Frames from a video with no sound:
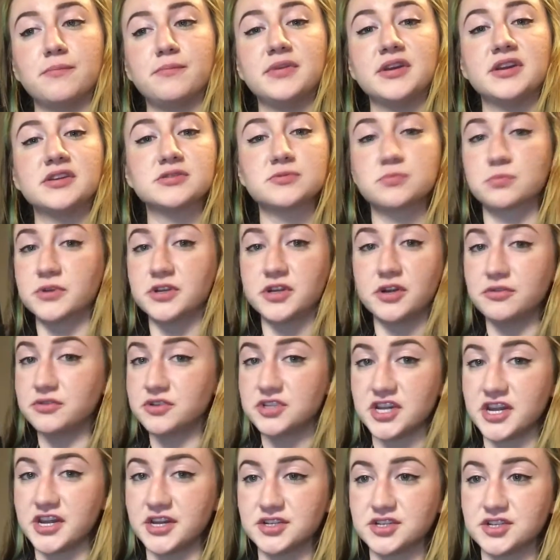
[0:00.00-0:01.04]
because we don't
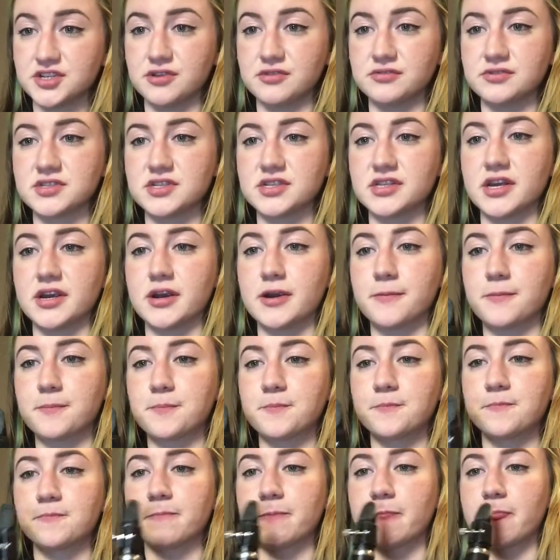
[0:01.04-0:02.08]
change notes there.
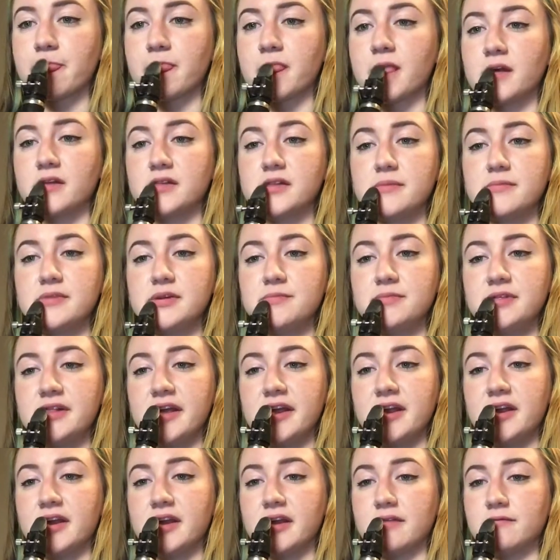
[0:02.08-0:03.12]
Let me play
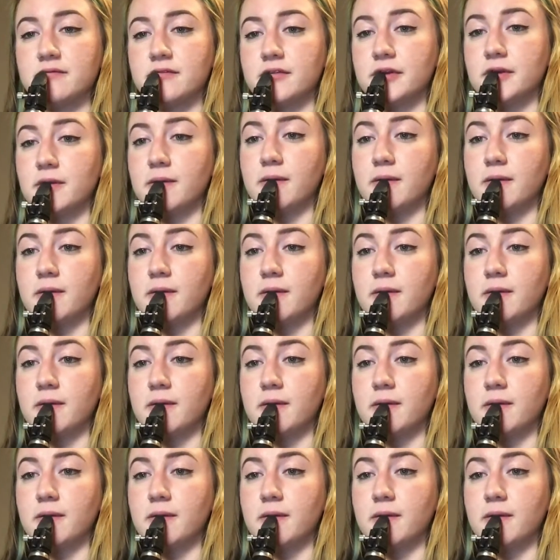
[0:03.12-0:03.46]
it again for you.